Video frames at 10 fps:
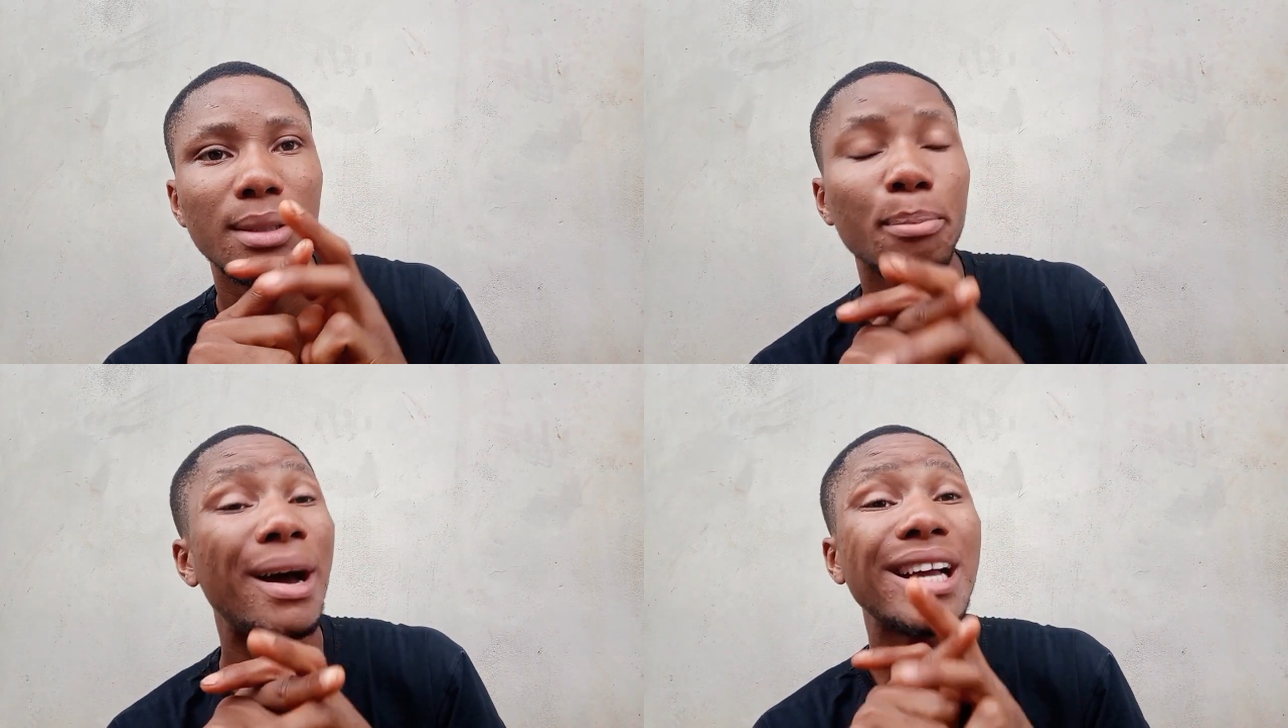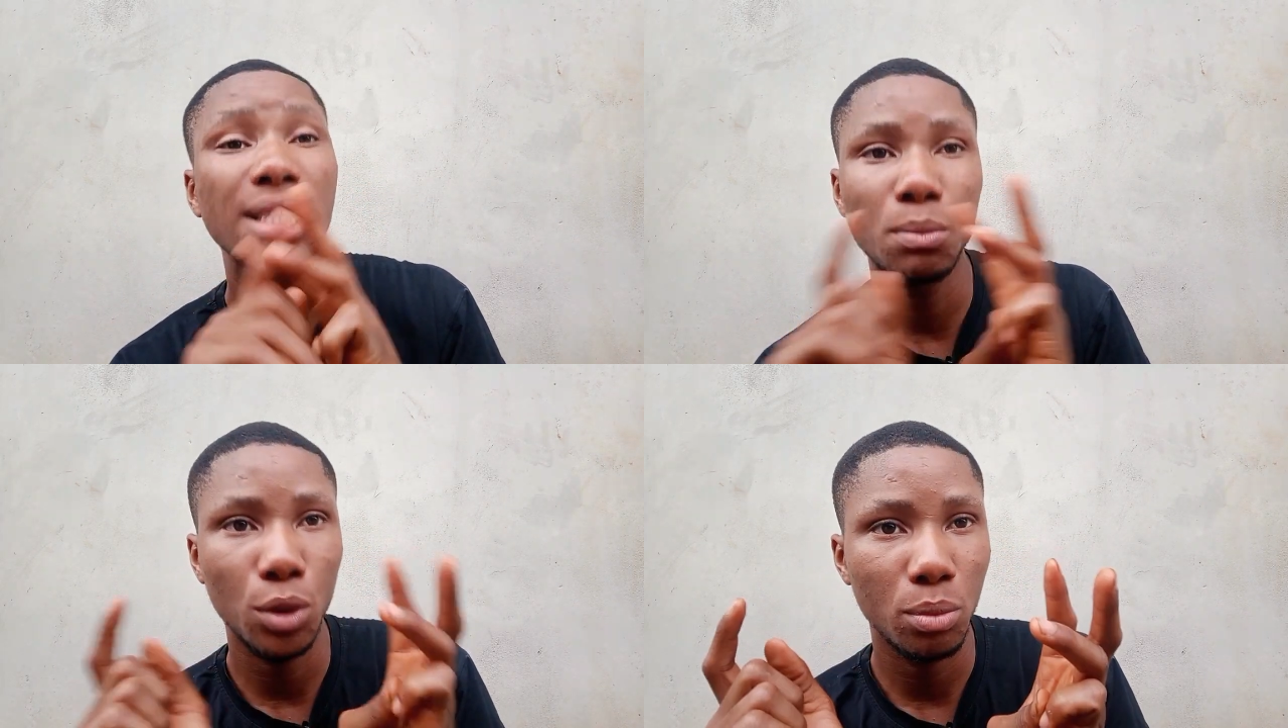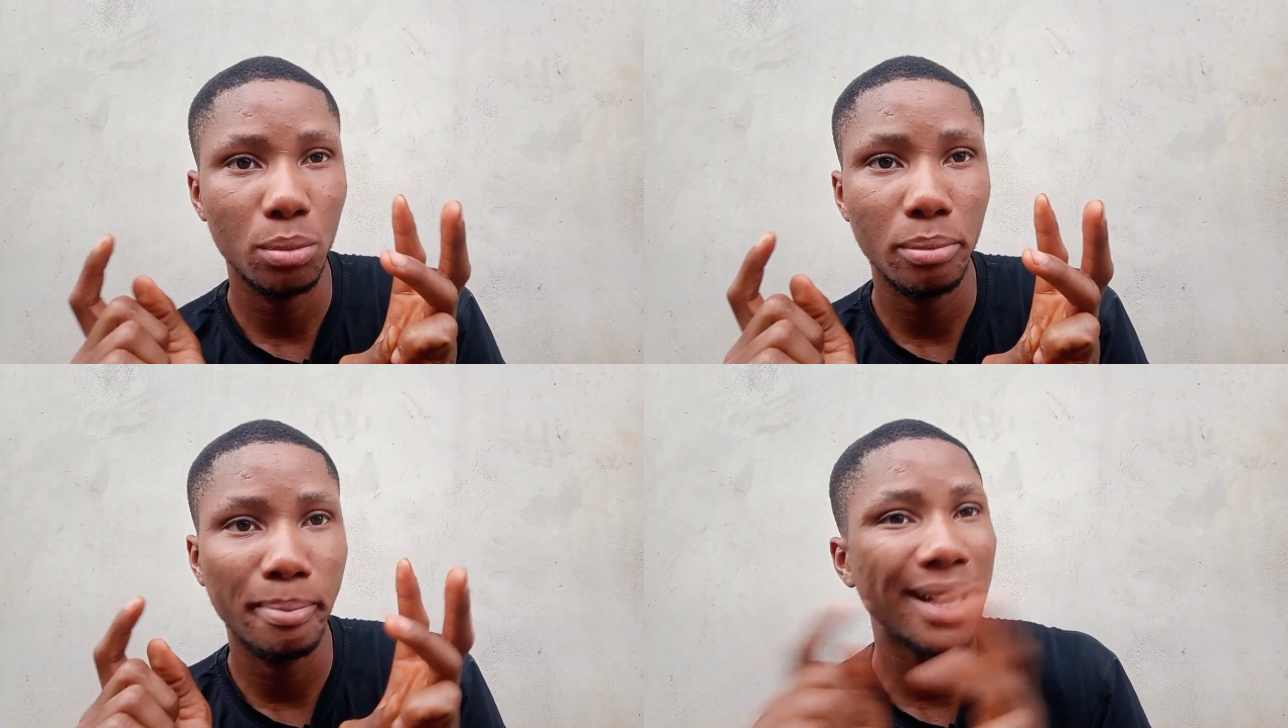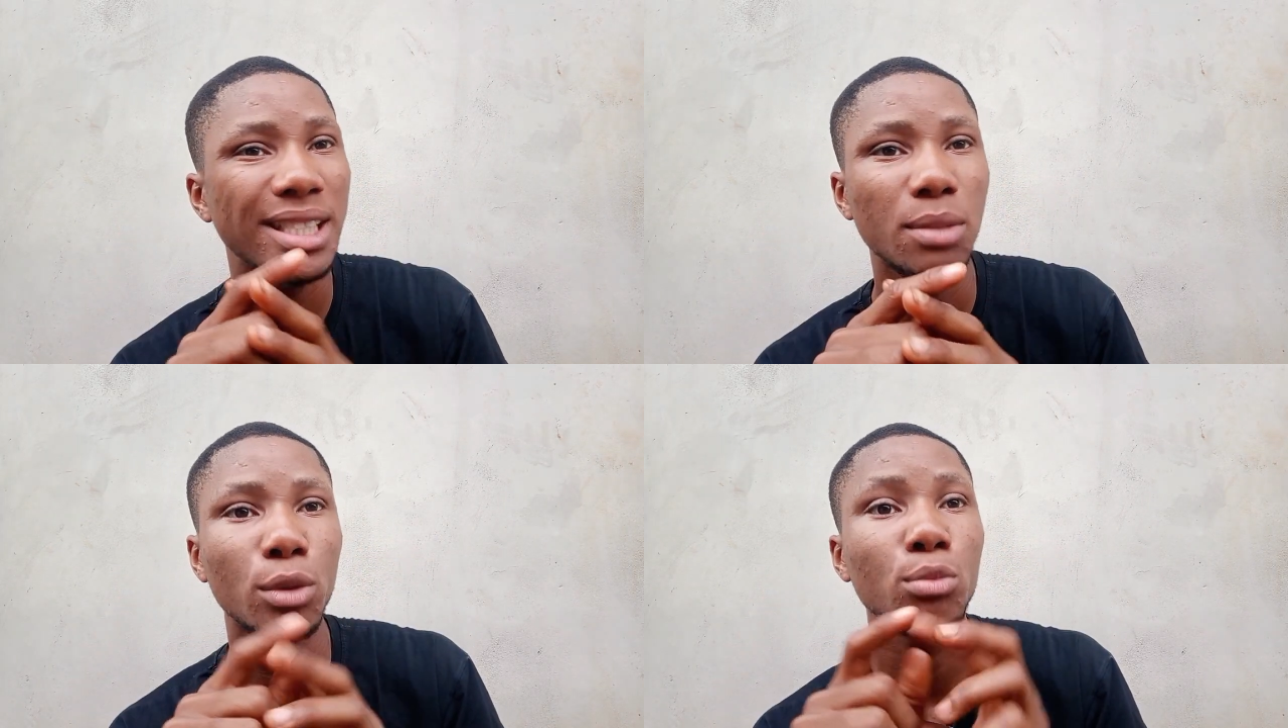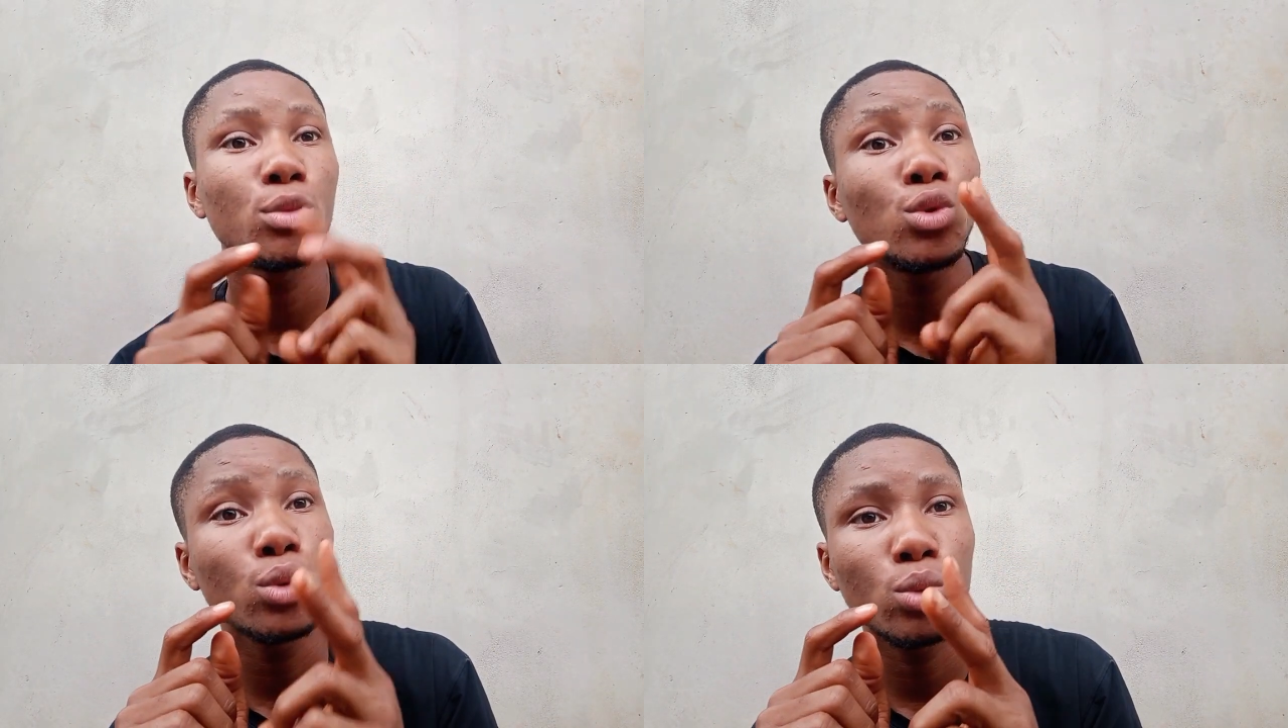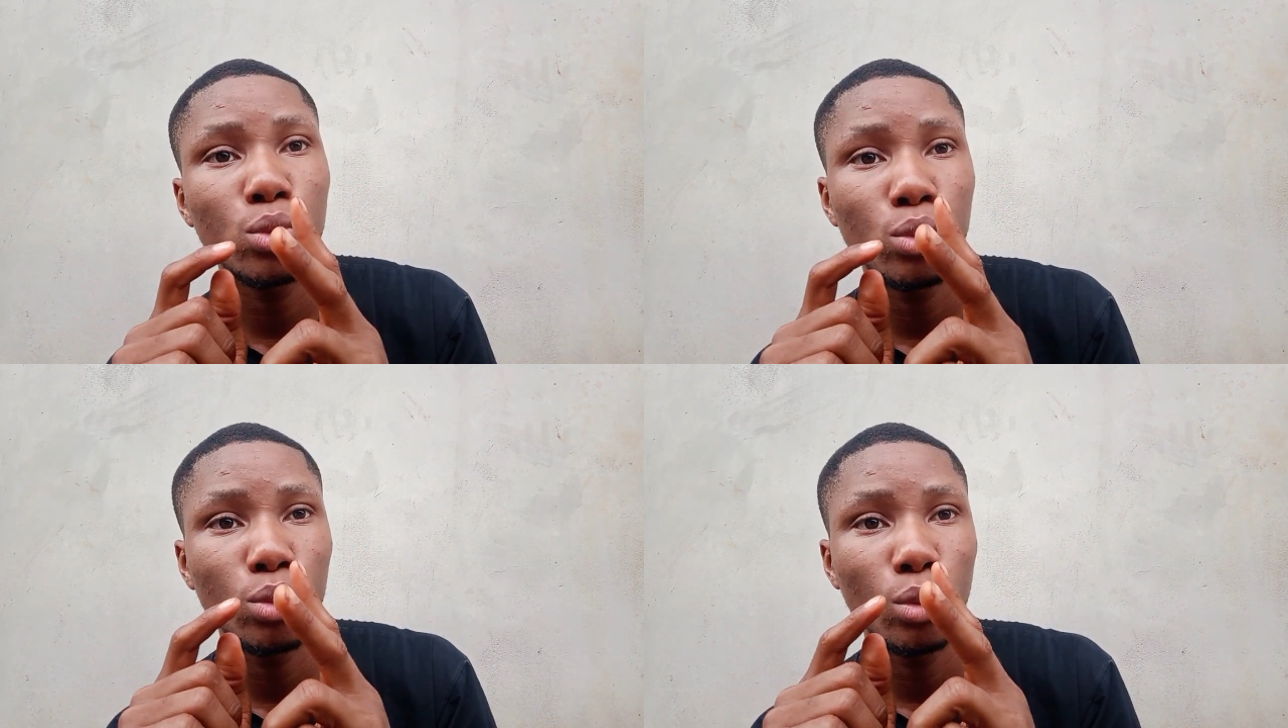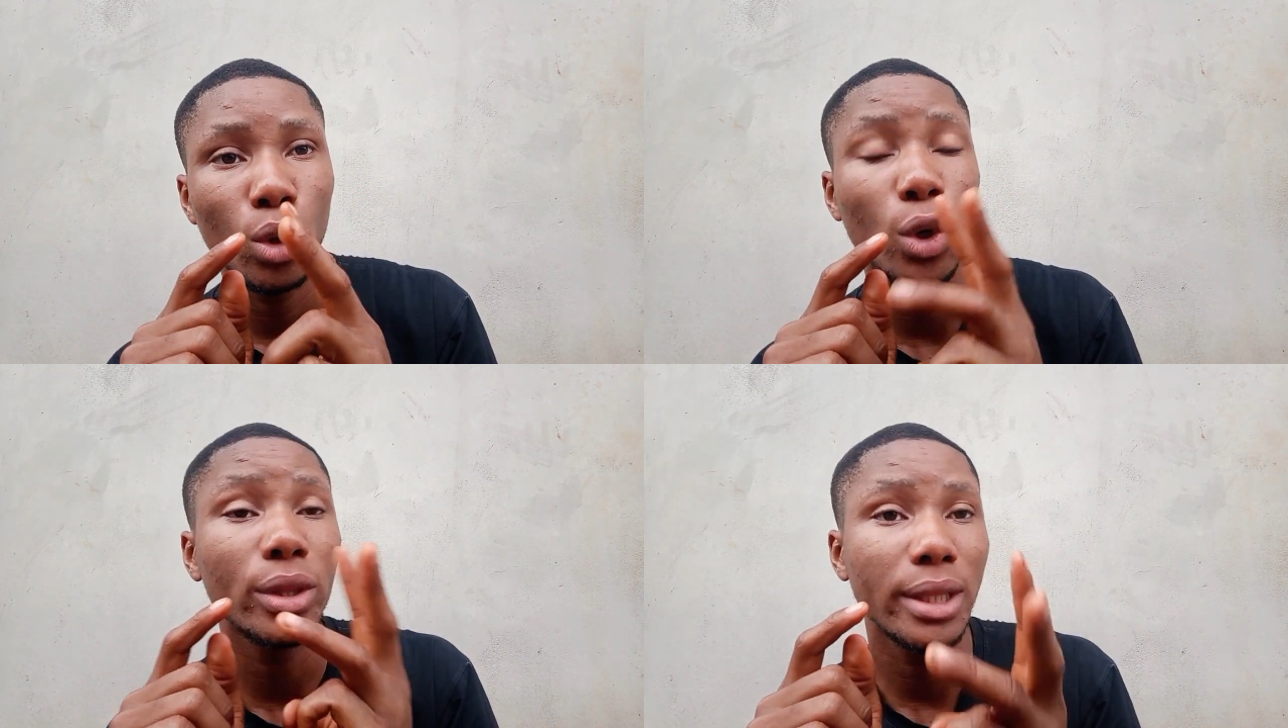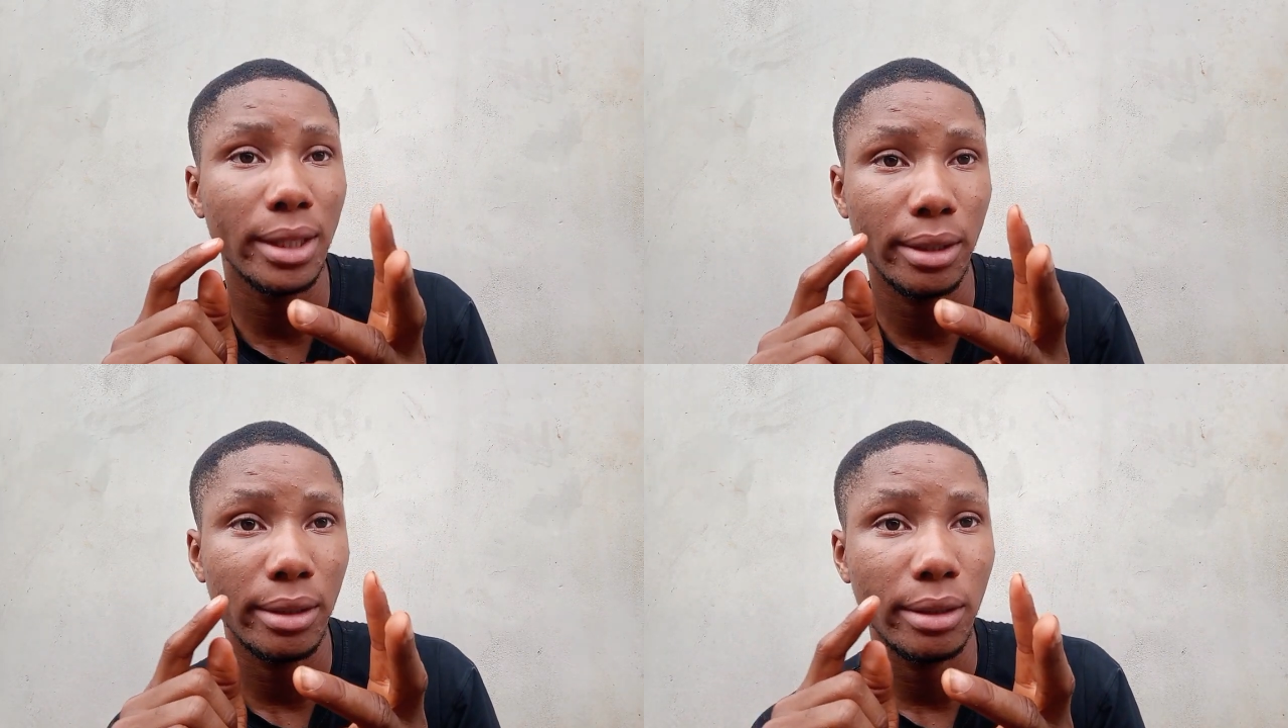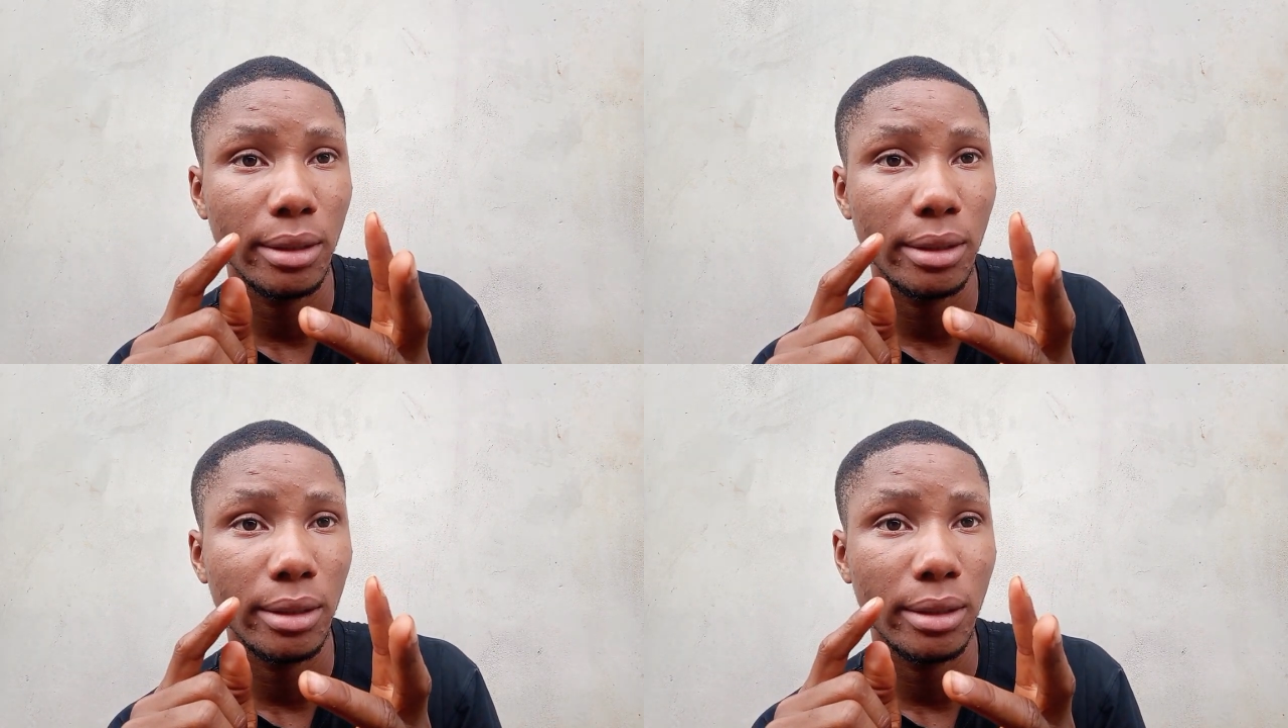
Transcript: maximum two or three.